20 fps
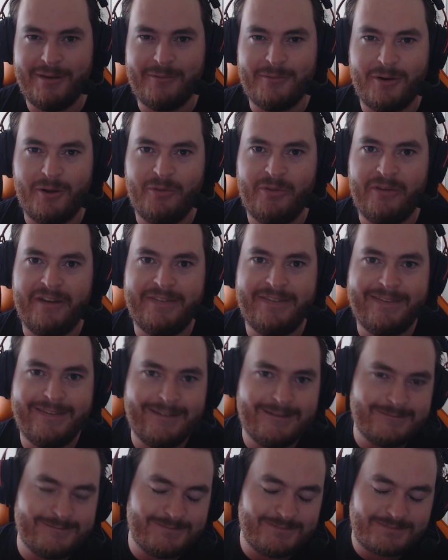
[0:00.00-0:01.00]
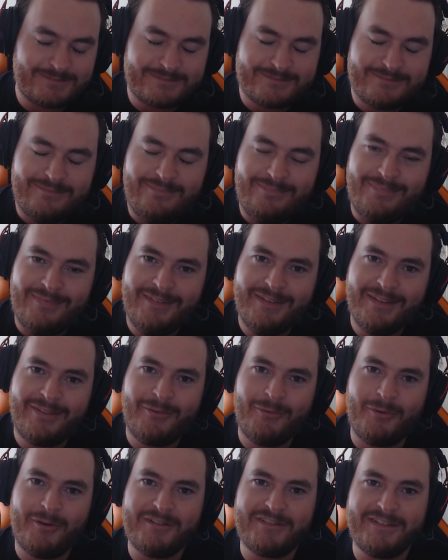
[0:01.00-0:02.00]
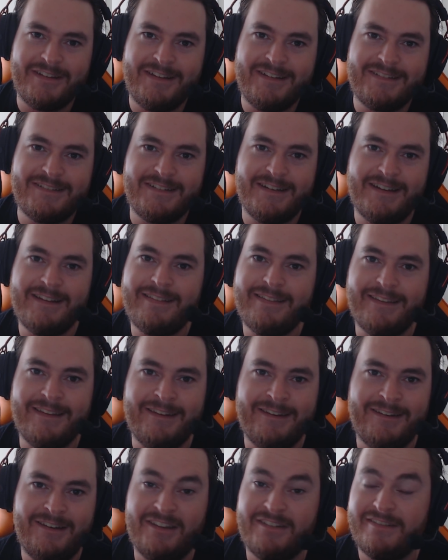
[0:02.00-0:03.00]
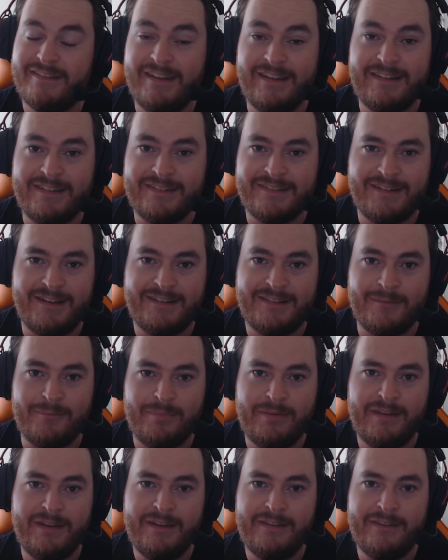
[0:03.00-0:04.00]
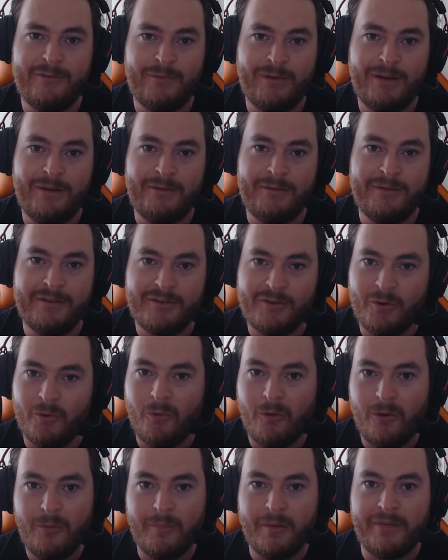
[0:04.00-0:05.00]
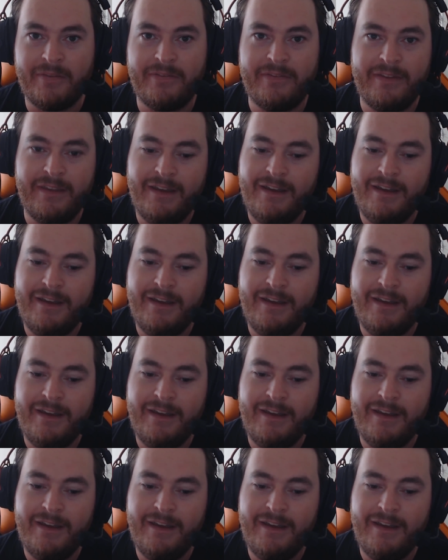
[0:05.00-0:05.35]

rotate towards A site and just take the site and play the round cool, but